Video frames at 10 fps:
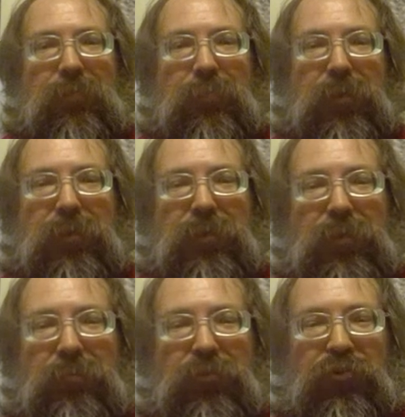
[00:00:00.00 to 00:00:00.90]
My
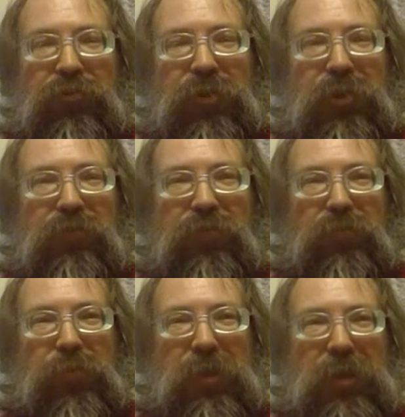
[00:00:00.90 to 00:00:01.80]
name is David
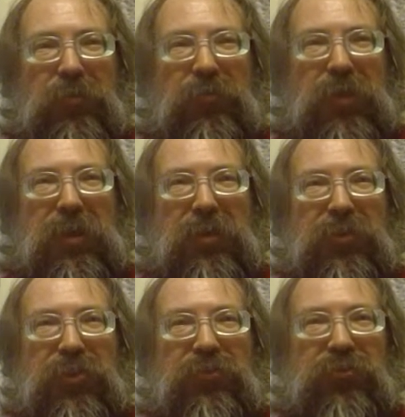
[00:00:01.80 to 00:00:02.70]
Brown.
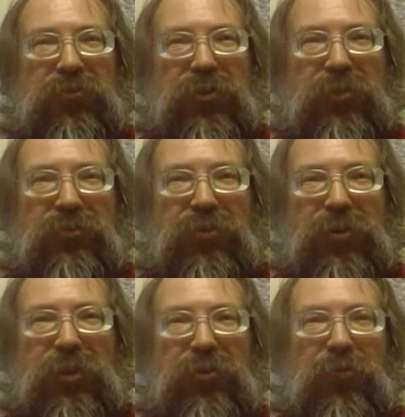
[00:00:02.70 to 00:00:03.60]
This is
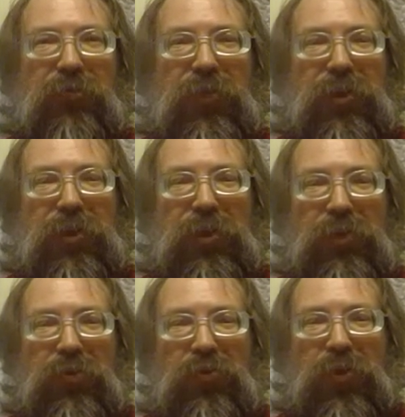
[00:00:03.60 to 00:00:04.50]
another
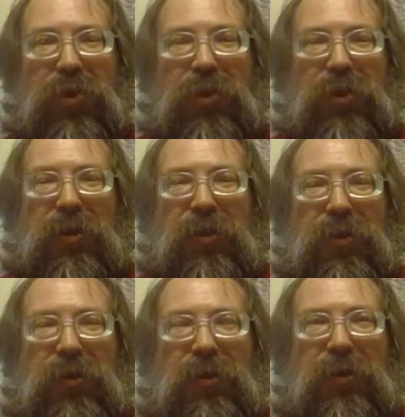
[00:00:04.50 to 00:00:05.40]
video
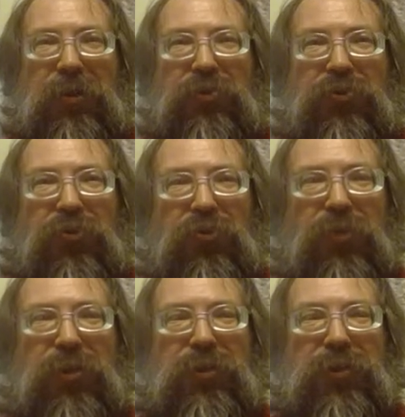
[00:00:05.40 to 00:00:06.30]
on
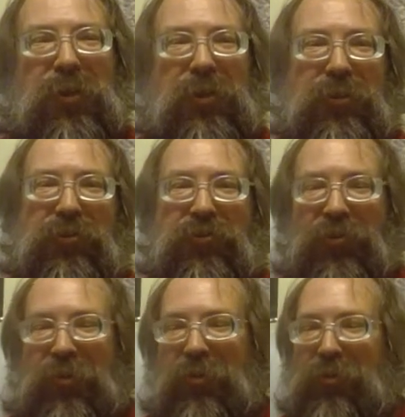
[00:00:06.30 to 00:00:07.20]
toy
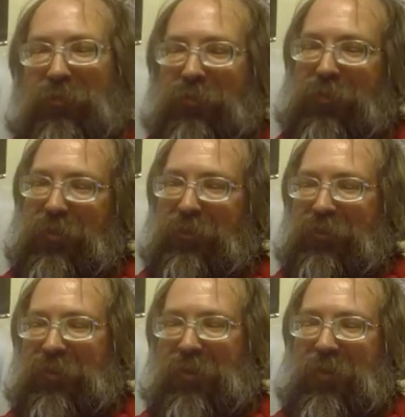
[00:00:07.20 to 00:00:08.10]
dinosaurs.
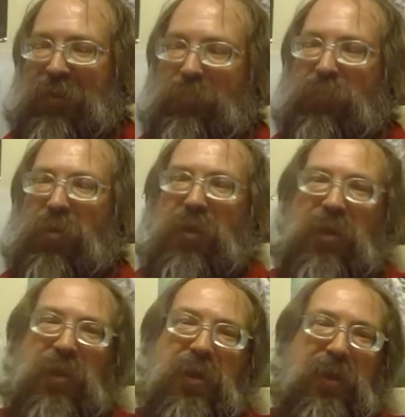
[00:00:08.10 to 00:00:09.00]
This time
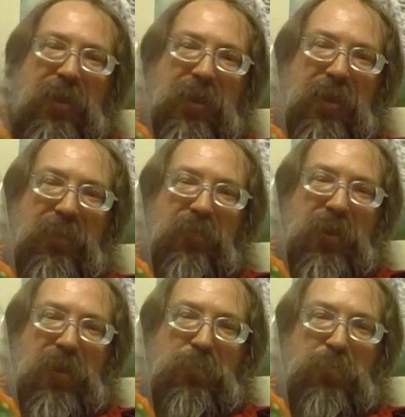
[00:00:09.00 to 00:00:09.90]
I have
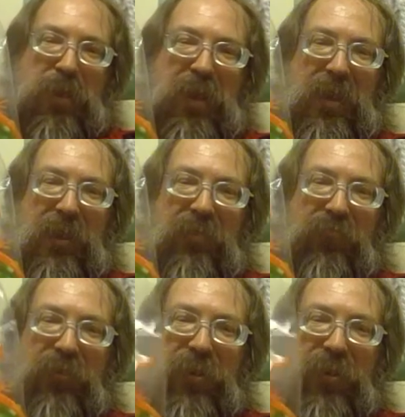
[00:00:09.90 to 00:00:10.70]
a bag of